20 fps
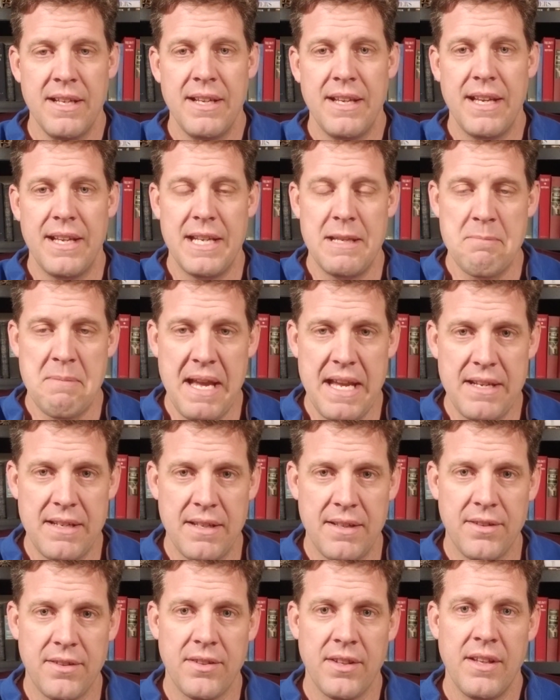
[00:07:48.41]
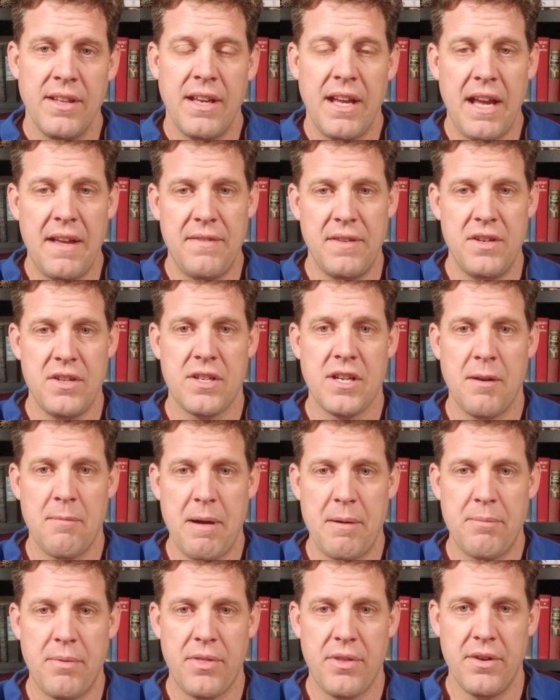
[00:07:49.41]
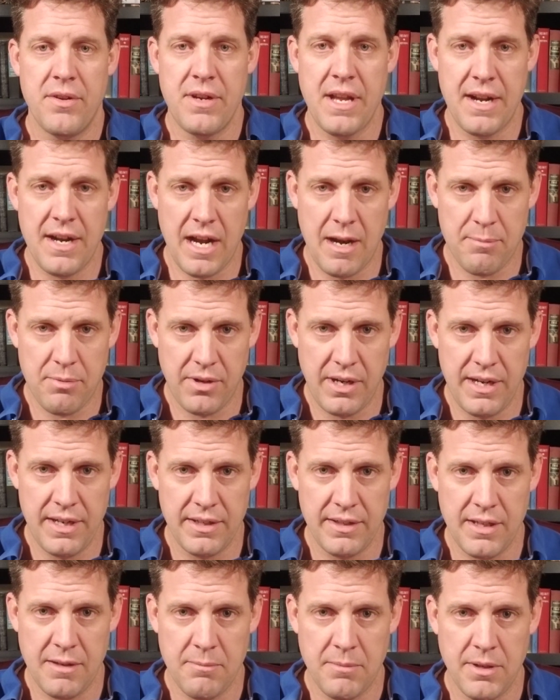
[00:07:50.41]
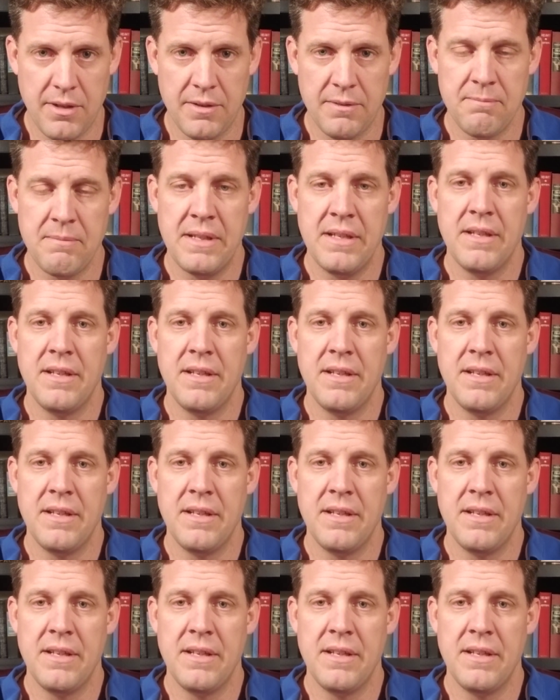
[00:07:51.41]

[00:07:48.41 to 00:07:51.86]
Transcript: any maintenance, and then you come up with your net operating number,